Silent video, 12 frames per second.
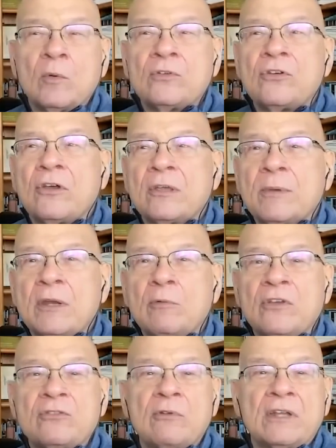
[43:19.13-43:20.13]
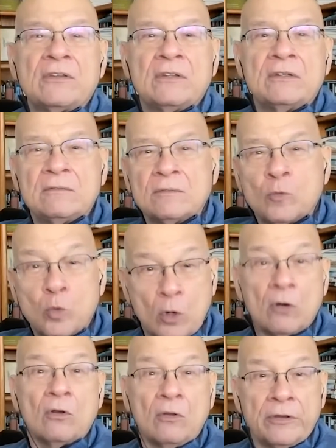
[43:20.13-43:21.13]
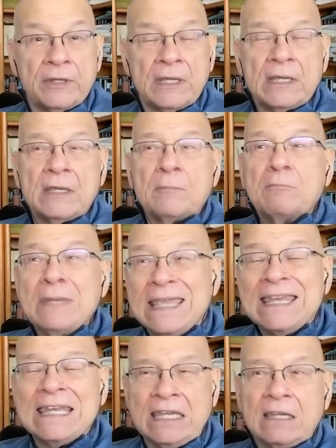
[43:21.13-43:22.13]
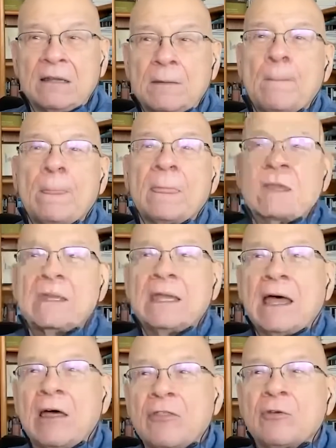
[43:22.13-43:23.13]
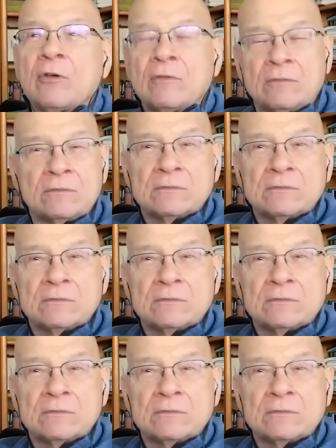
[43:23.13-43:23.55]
We're talking about a resurrected world, meaning other.